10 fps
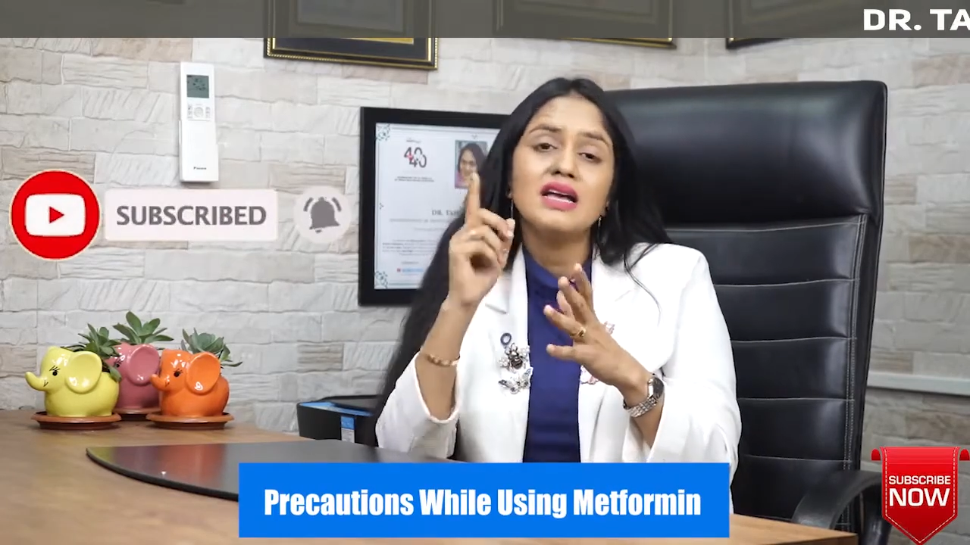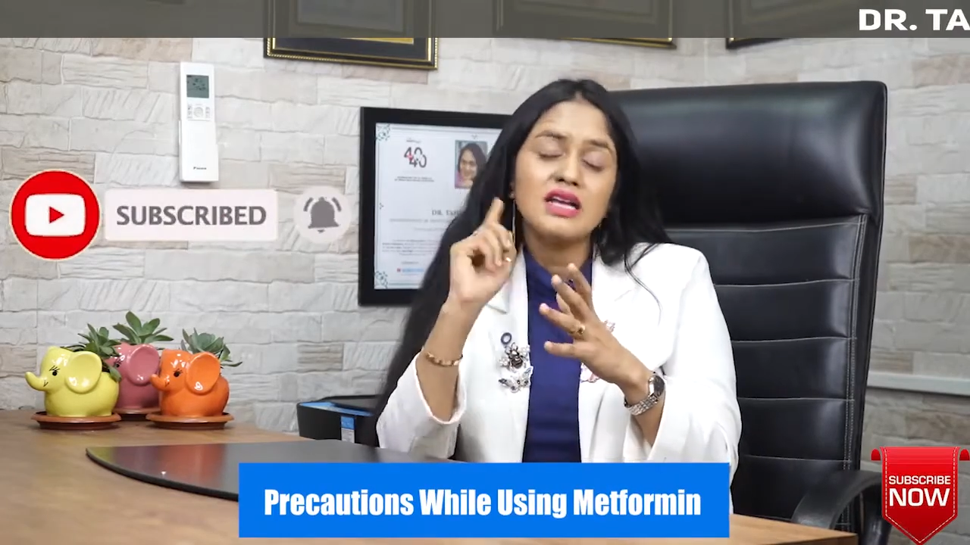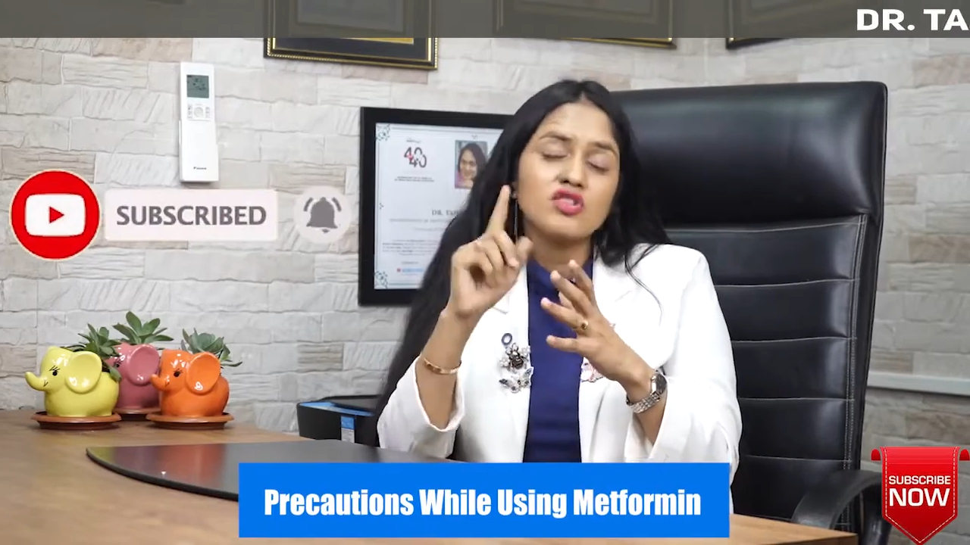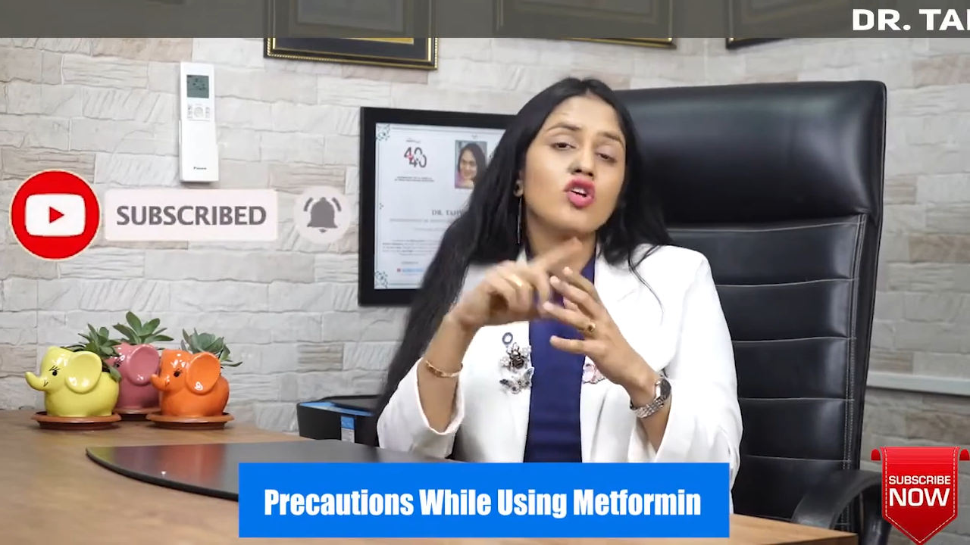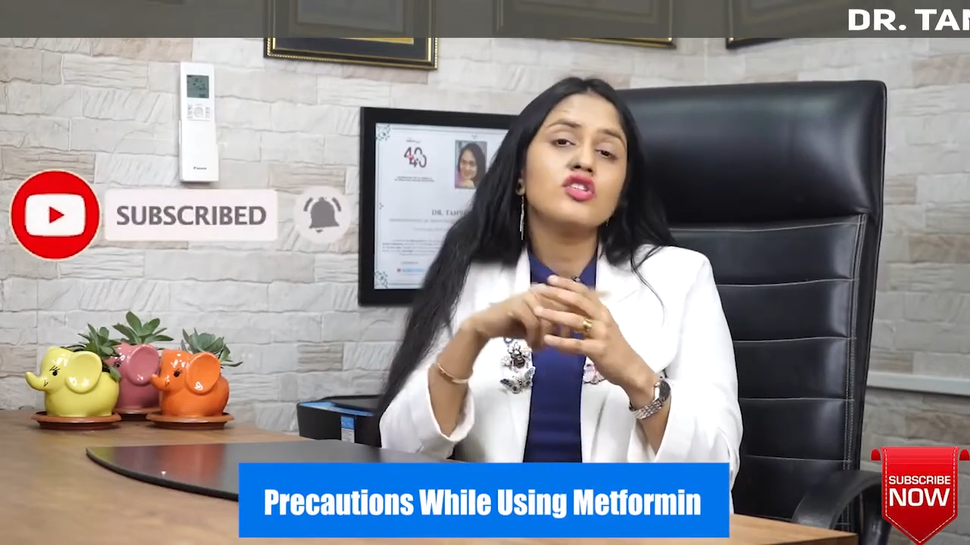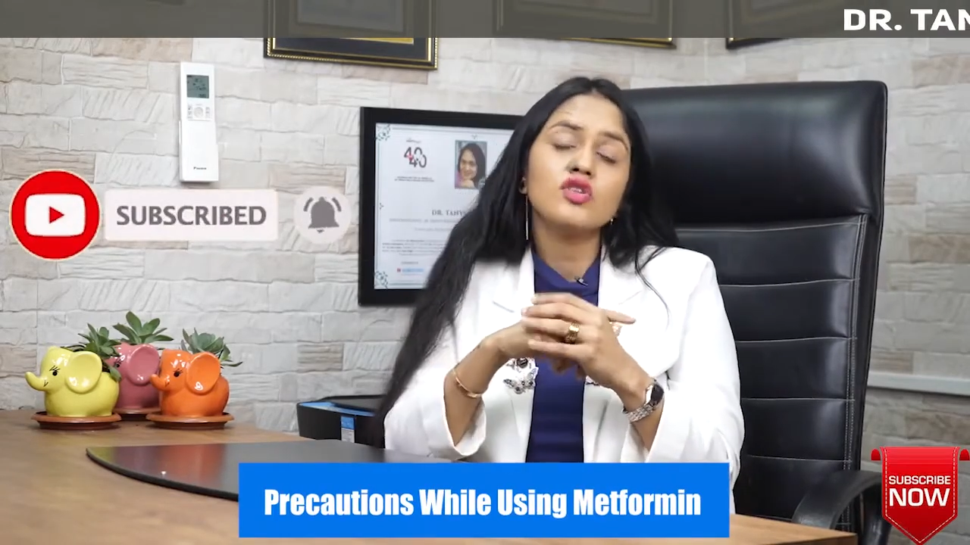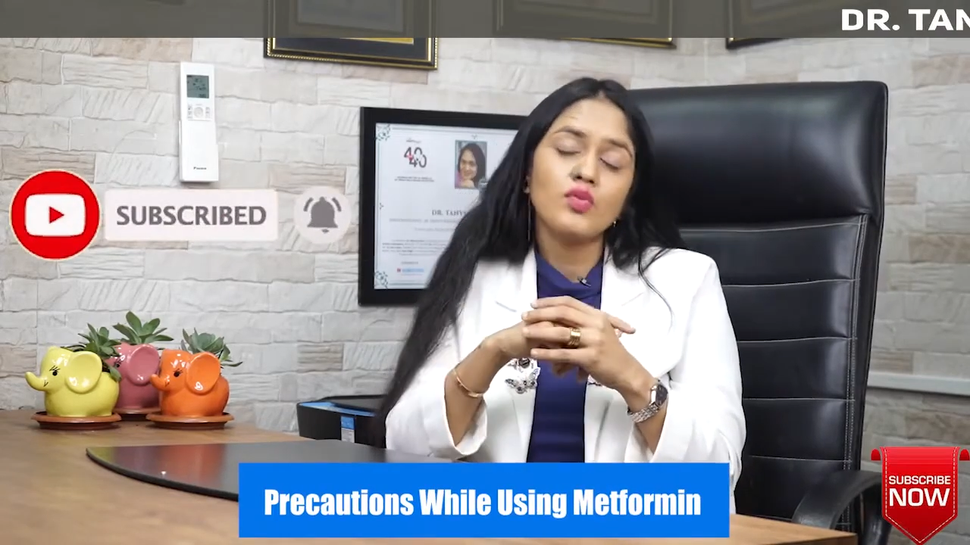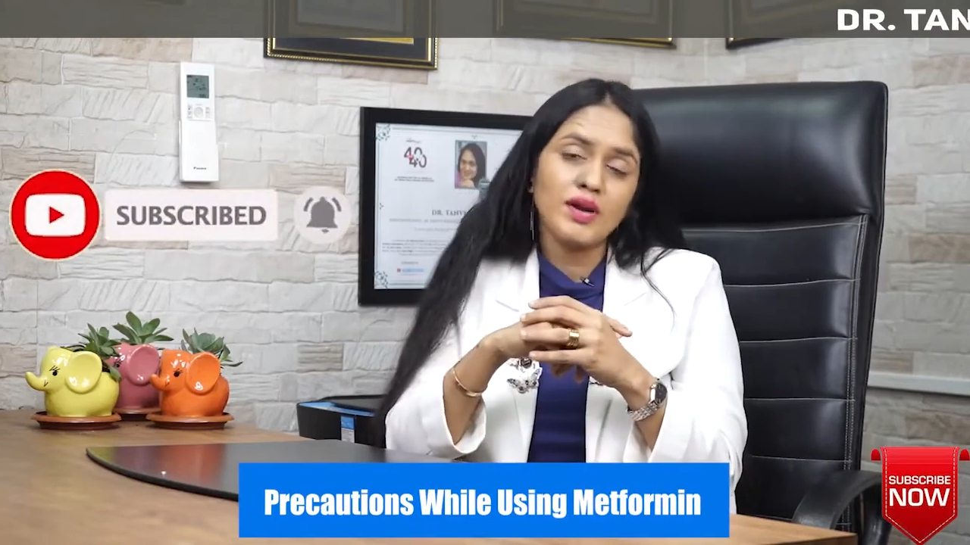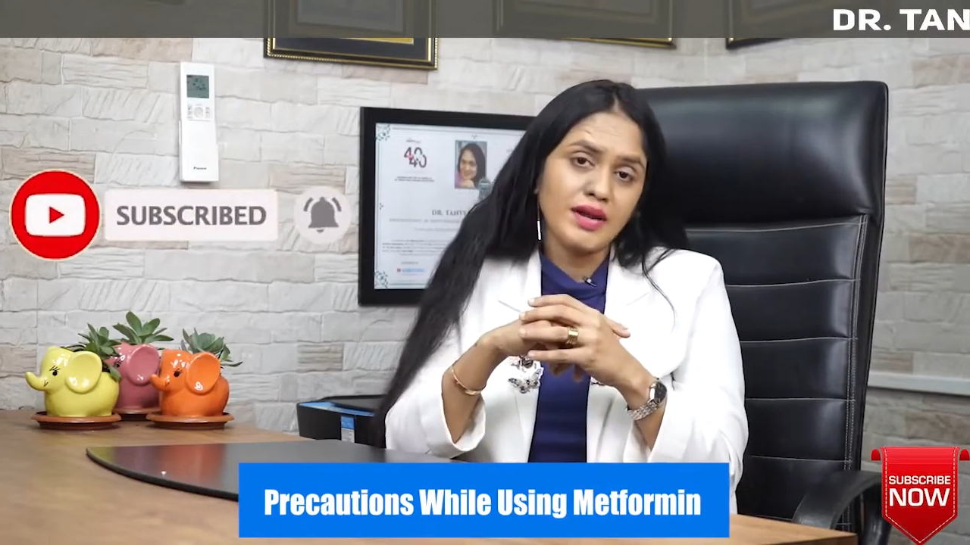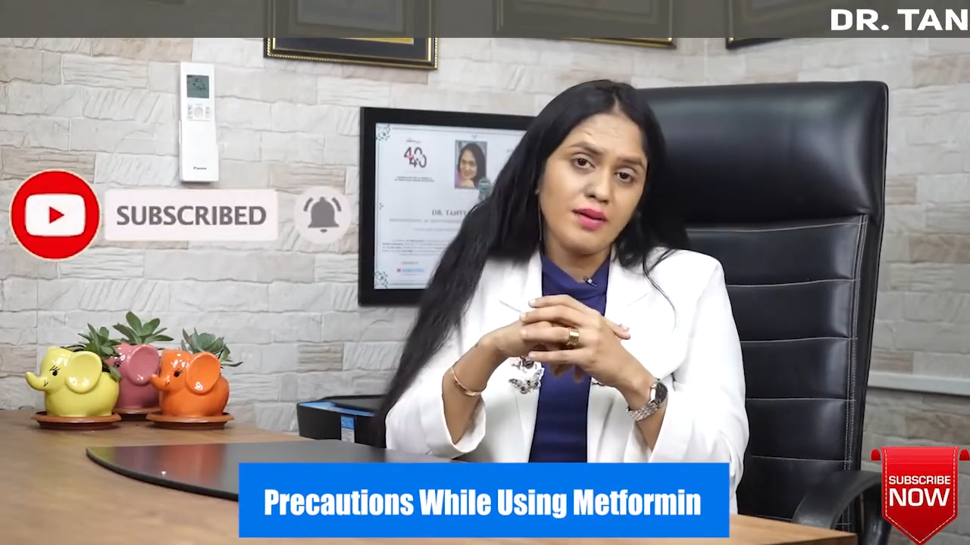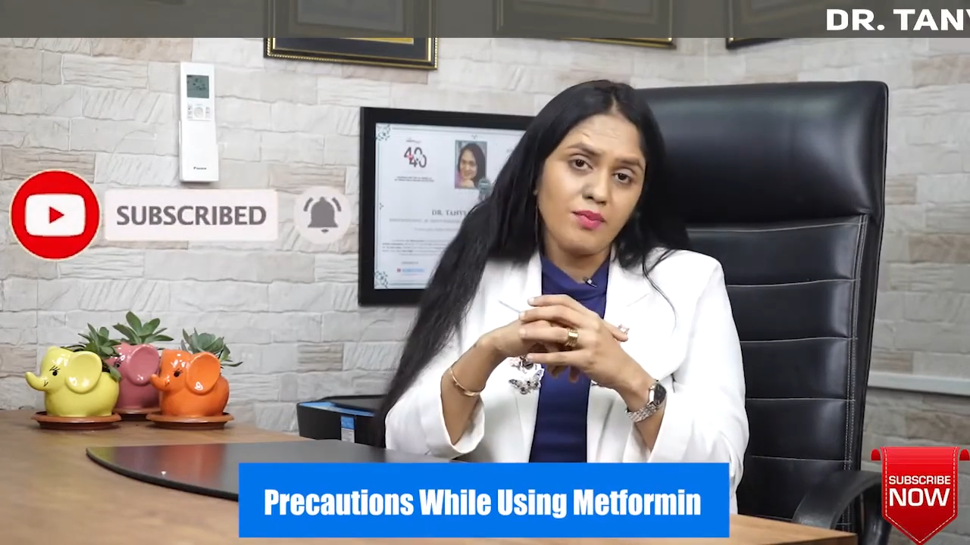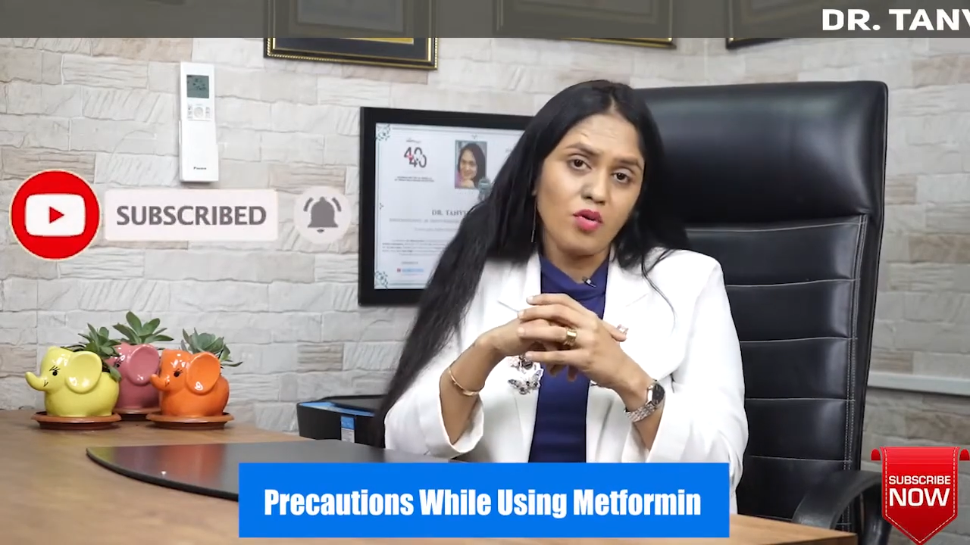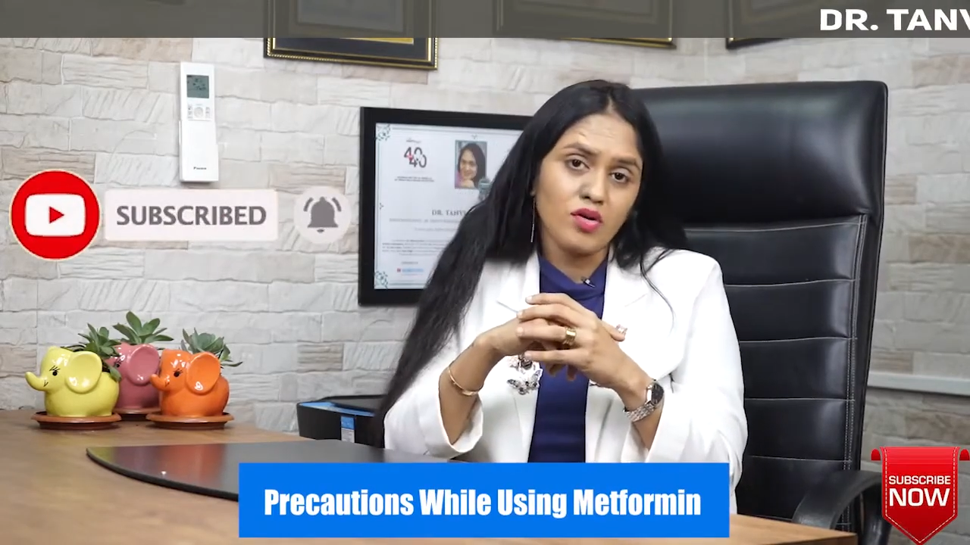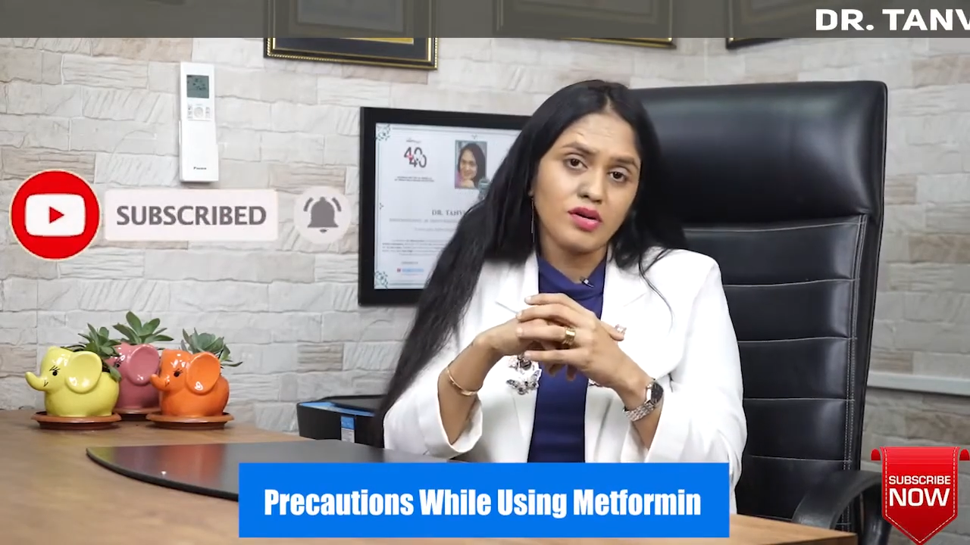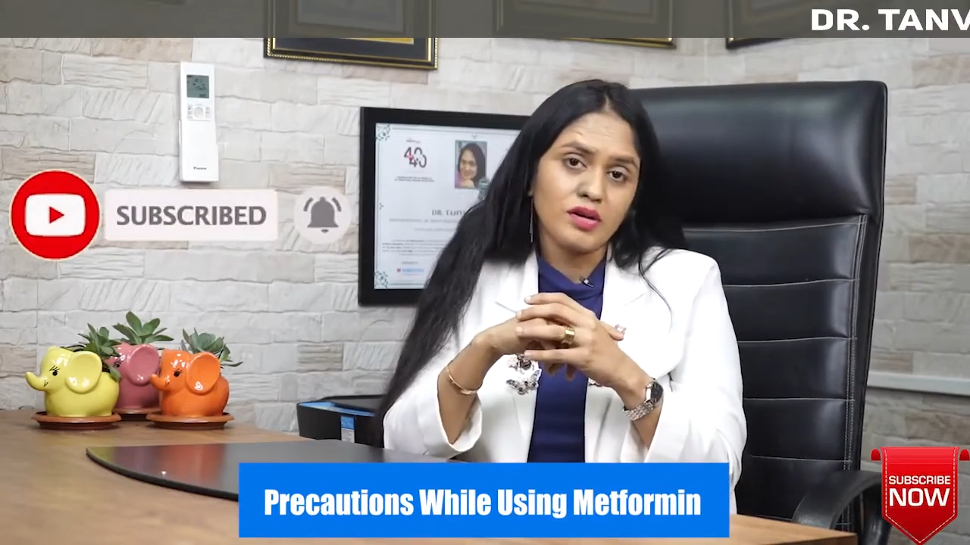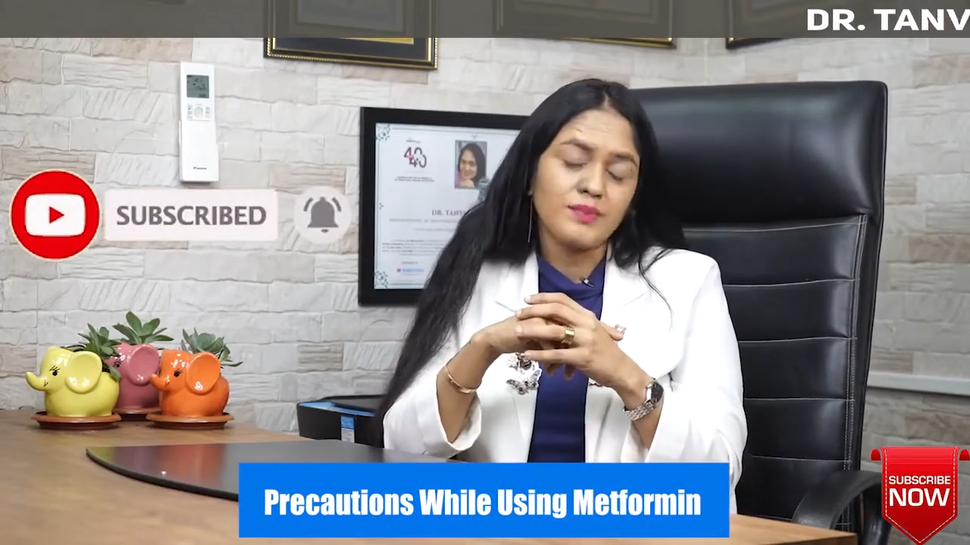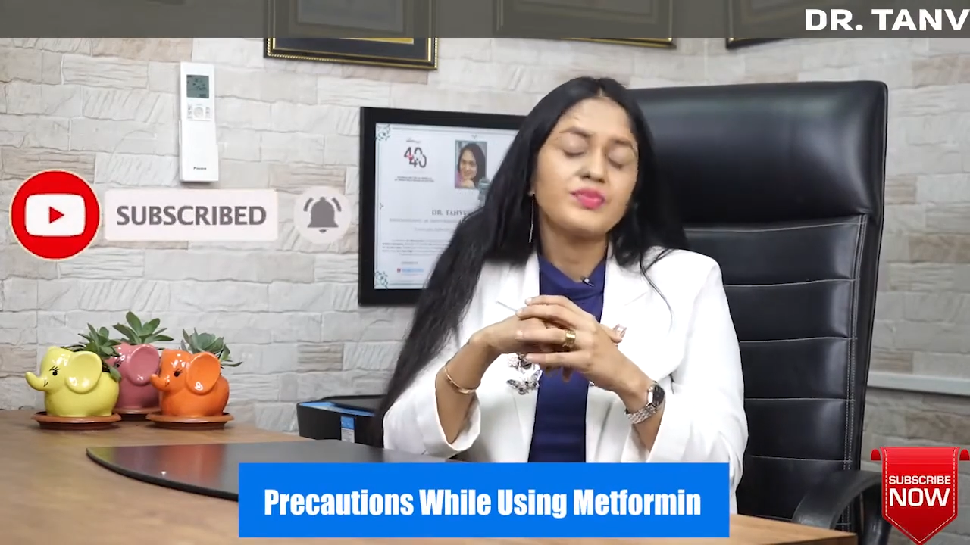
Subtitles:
is also very important.